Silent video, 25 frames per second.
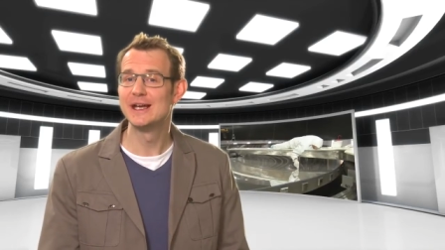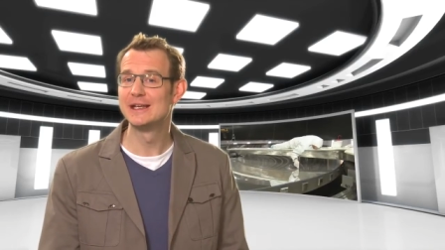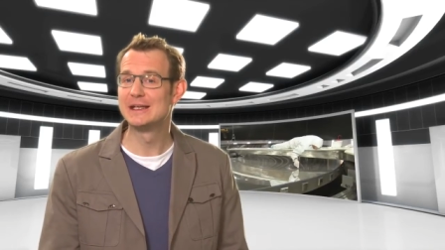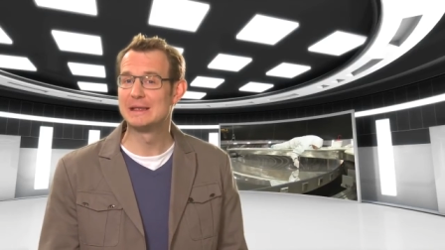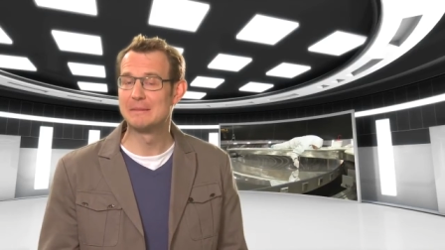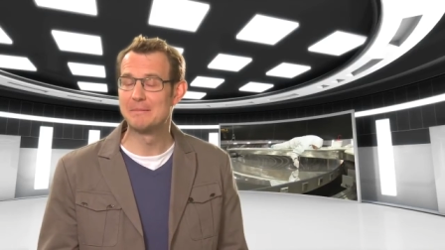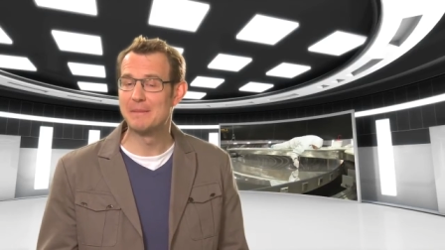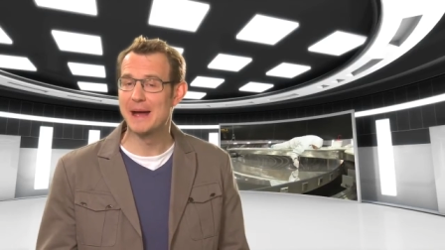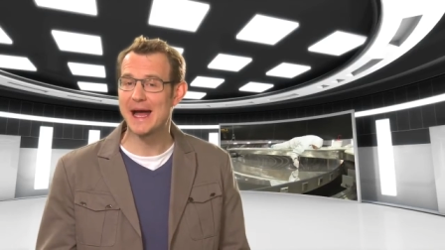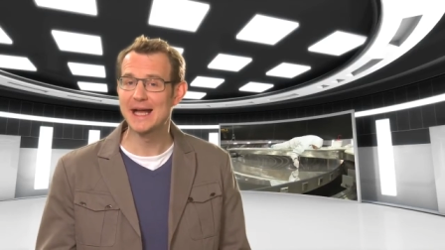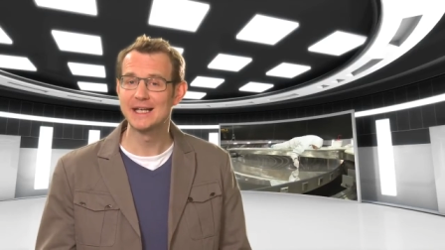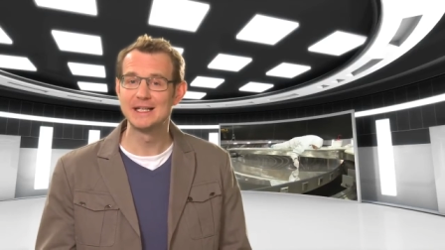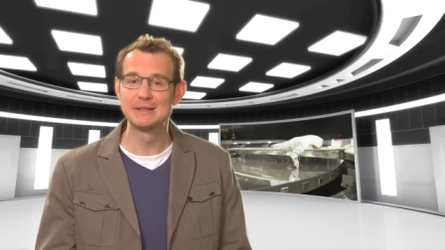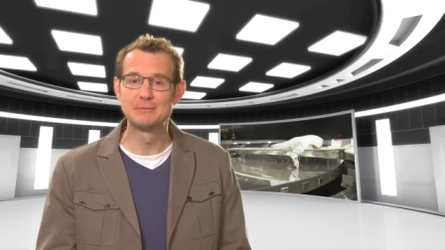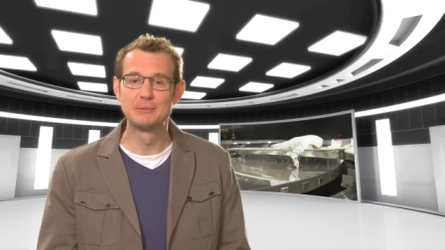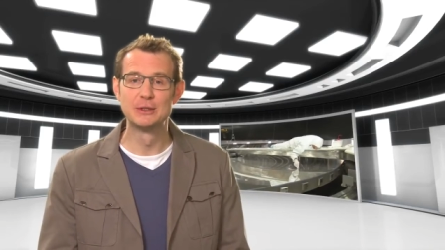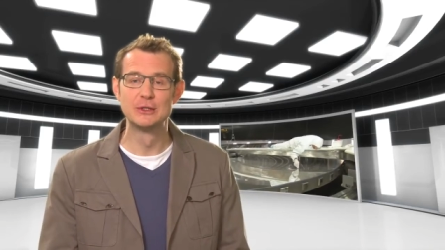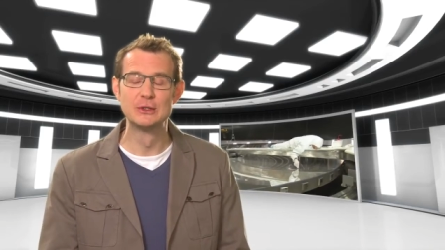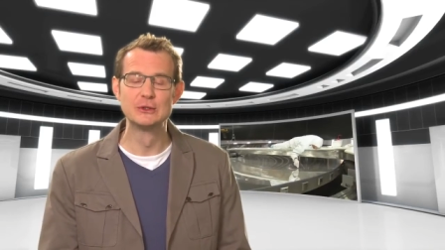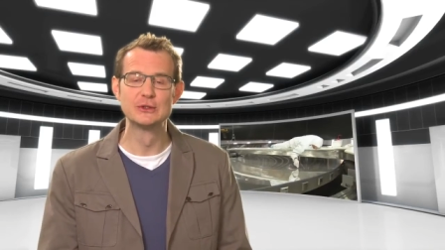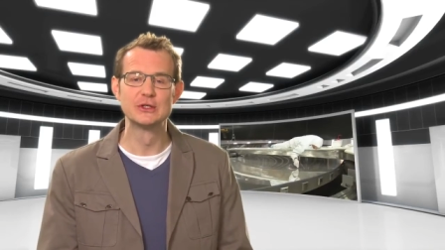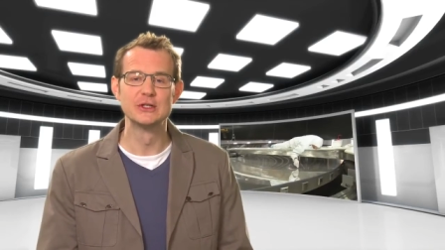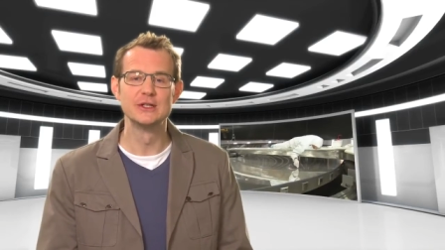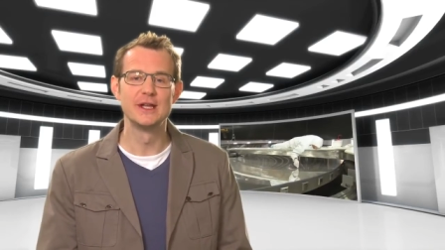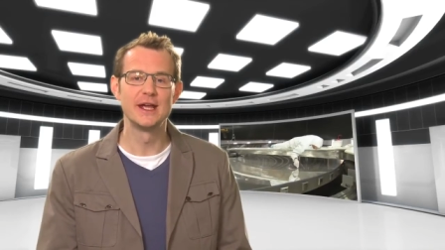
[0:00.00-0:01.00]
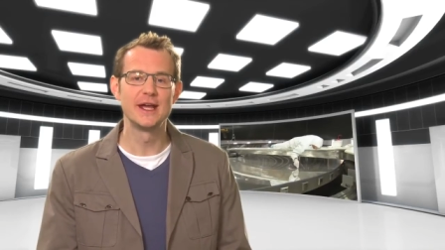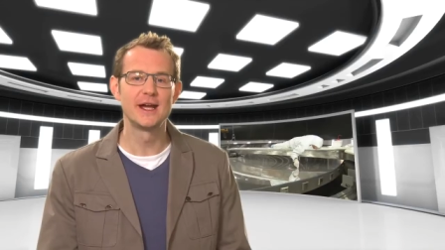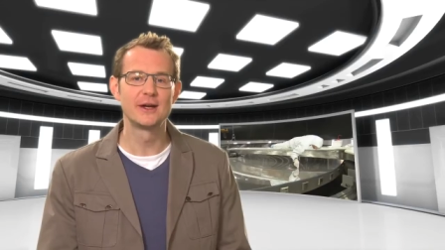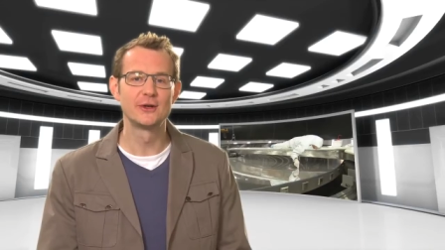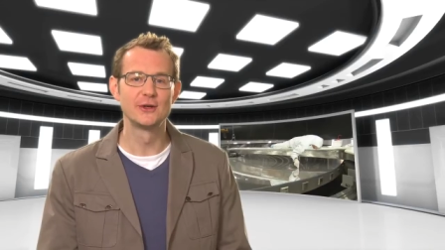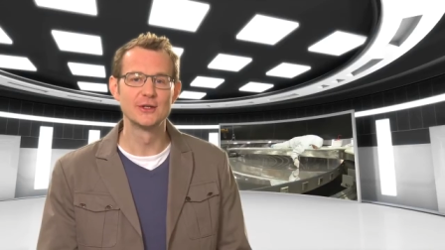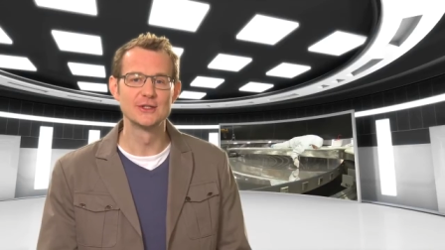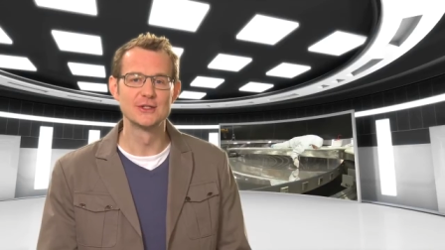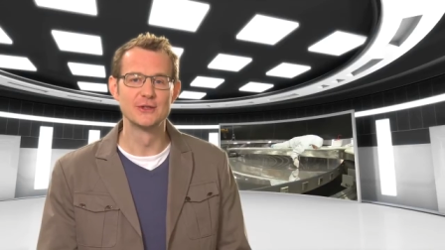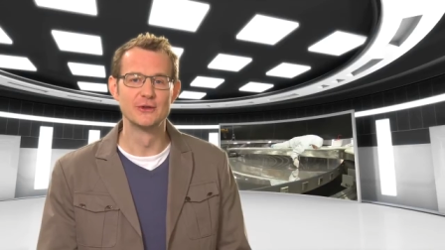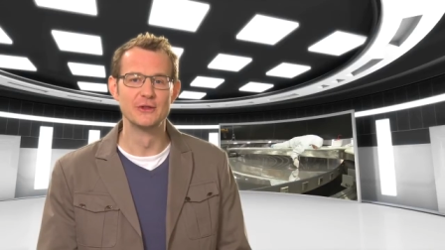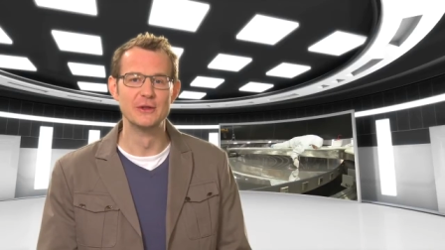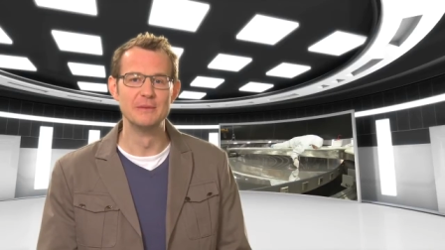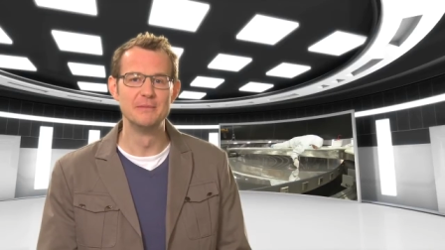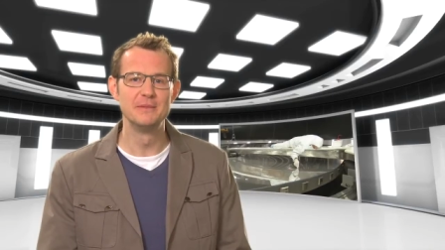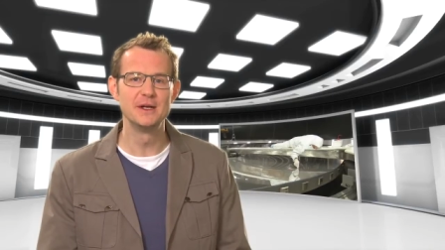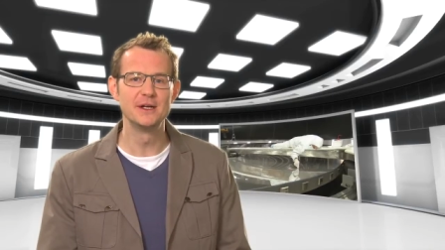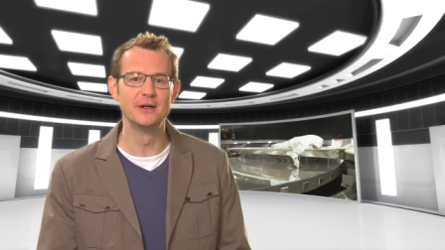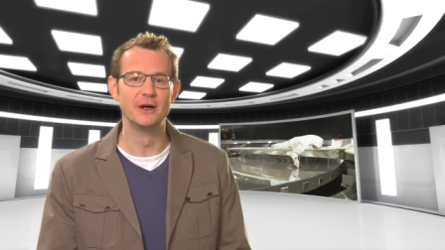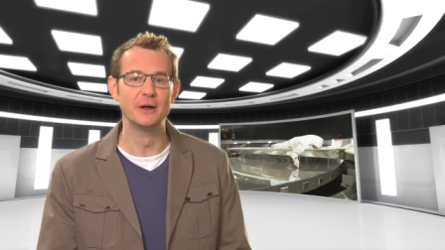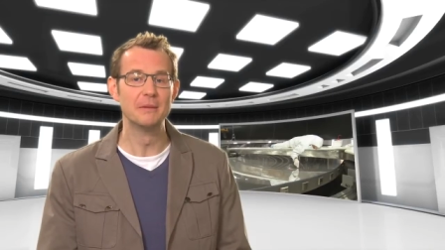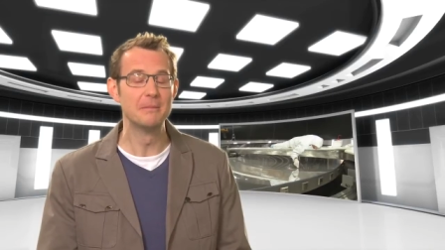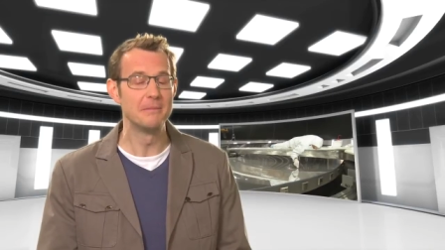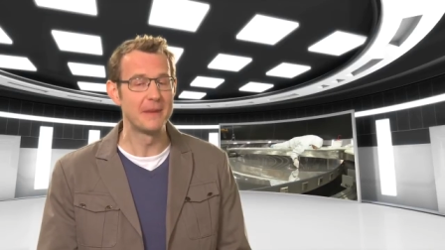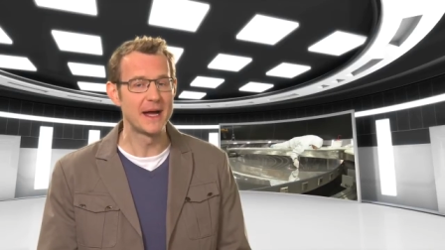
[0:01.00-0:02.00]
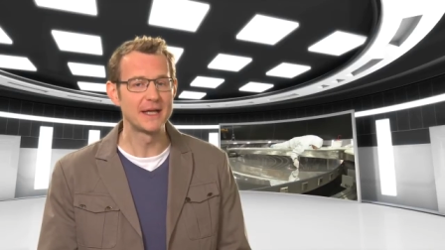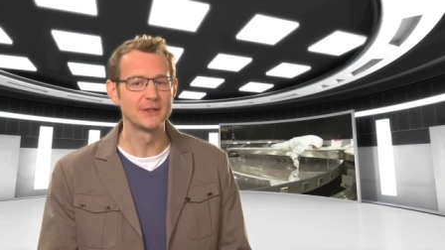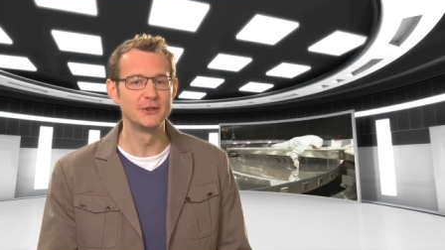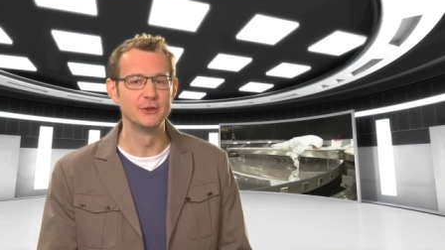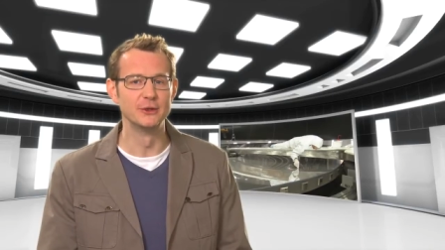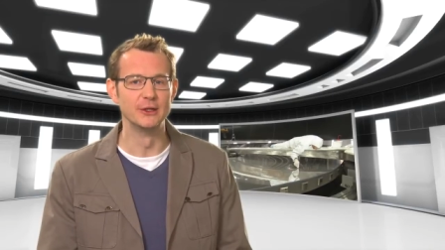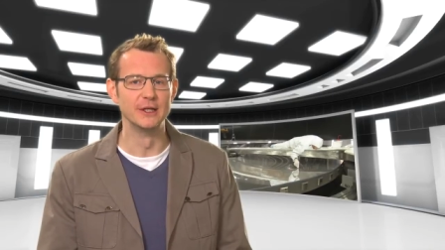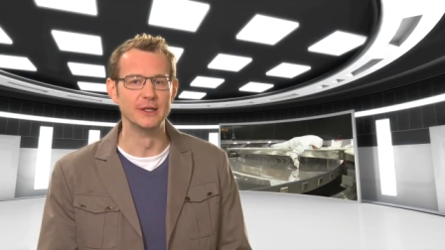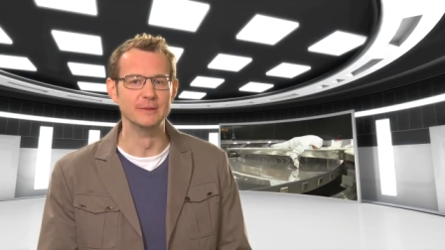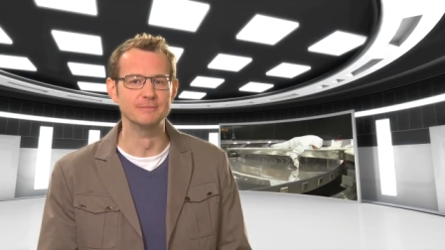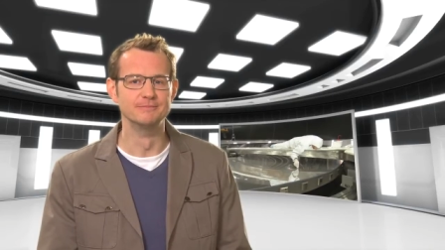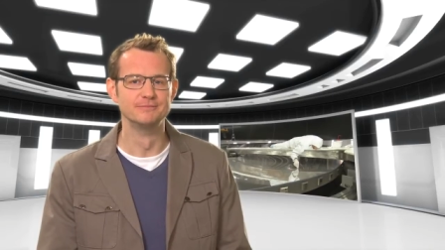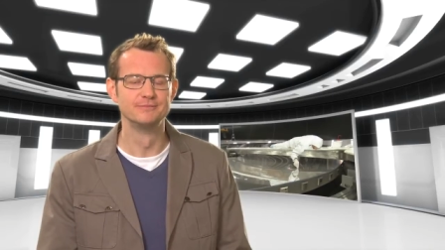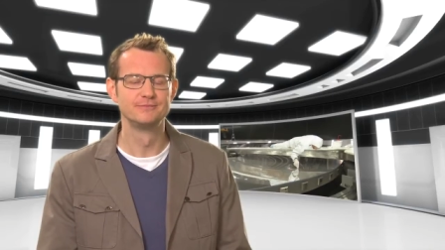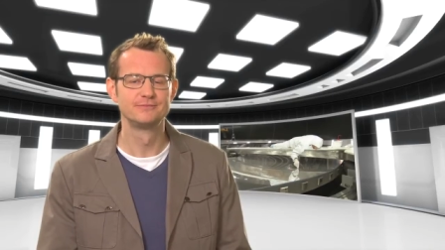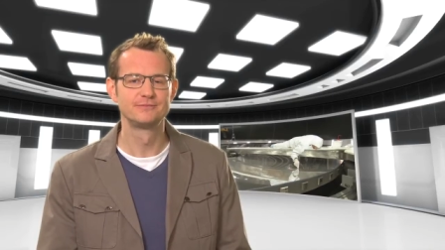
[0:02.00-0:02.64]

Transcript: any badly polluted areas on the mirror manually.